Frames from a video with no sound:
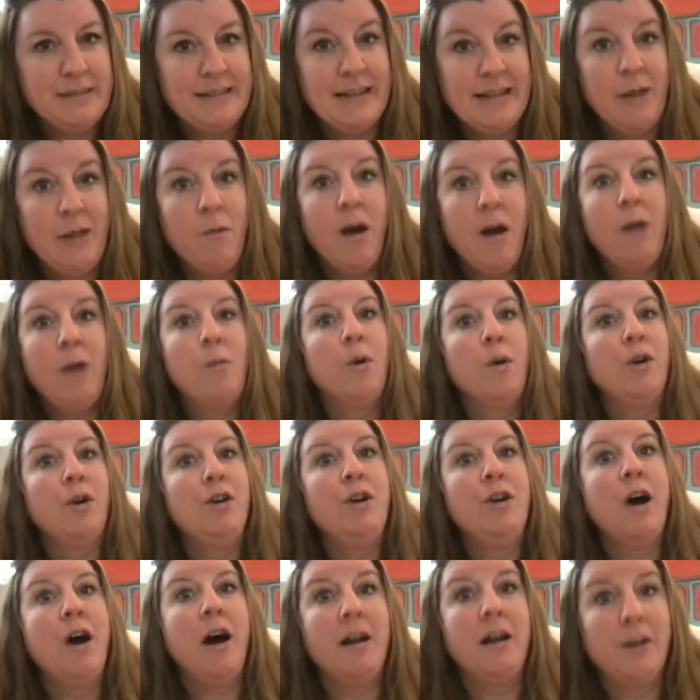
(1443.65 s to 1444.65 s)
say why
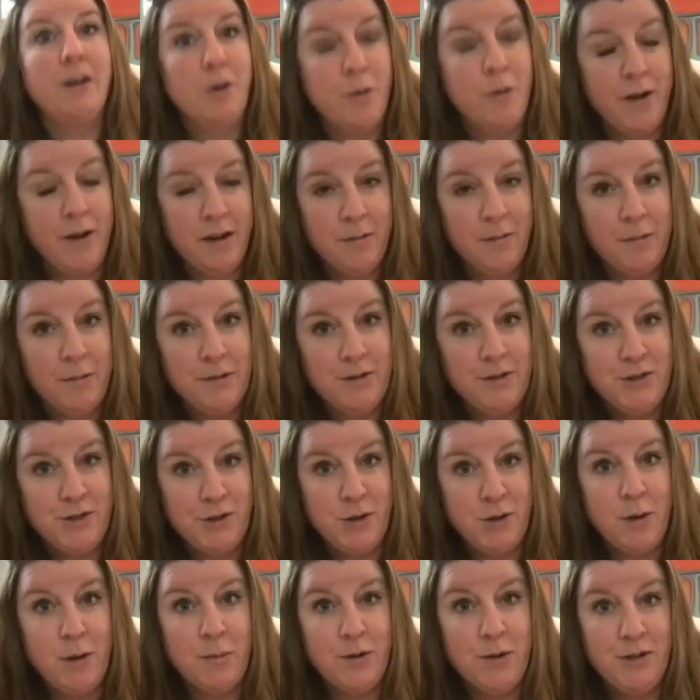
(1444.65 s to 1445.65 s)
we're not going to
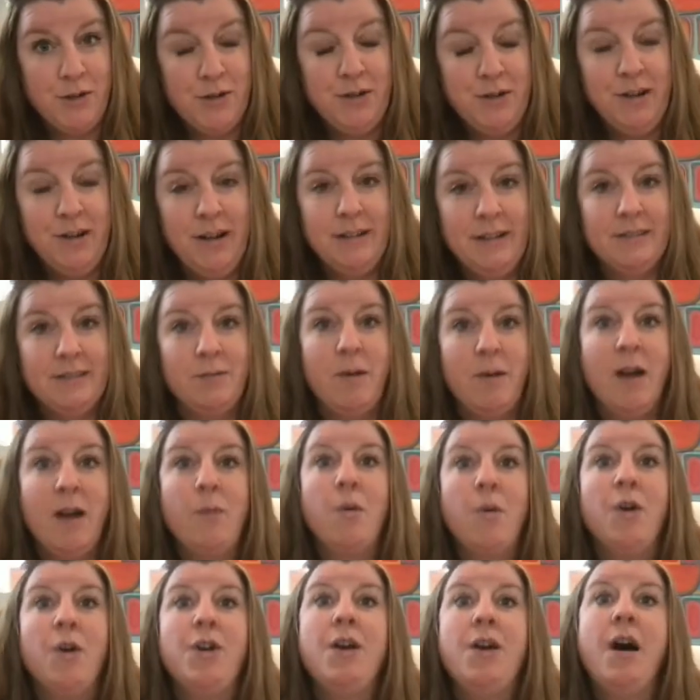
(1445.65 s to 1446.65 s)
pursue opportunities, why
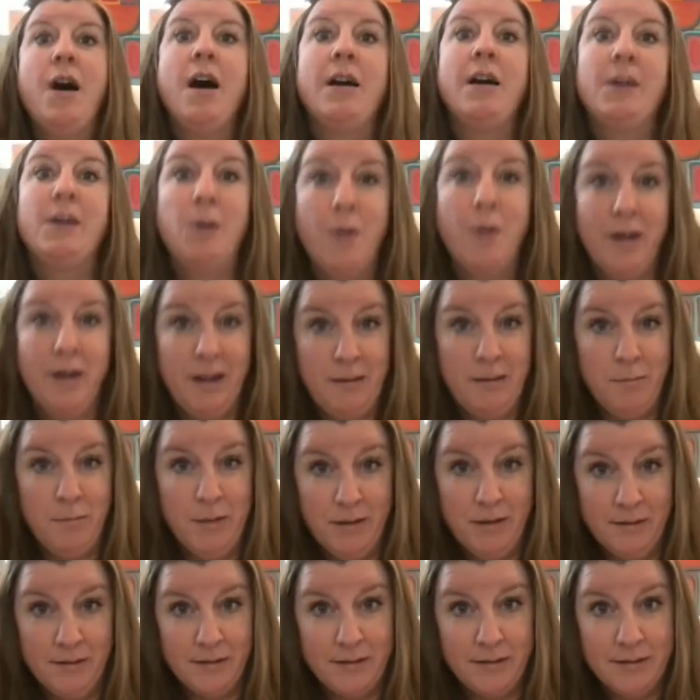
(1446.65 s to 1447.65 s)
we're not going to
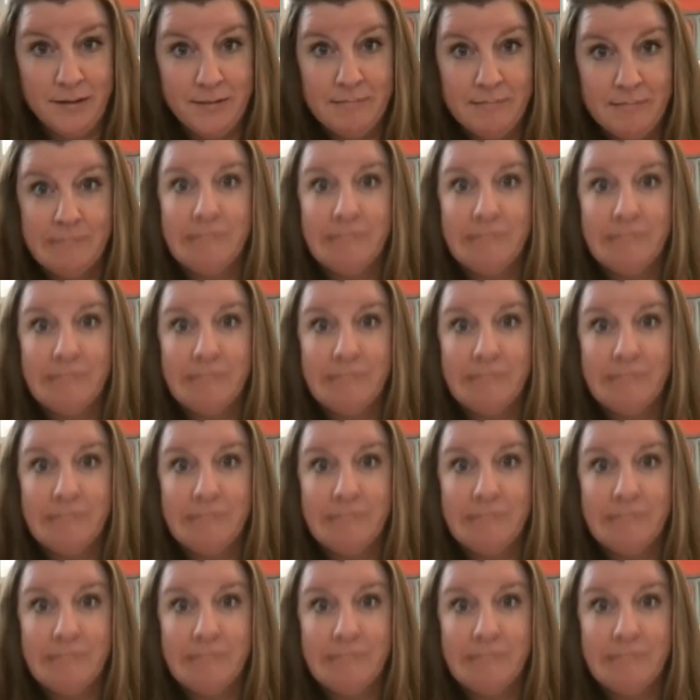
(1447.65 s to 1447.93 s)
build?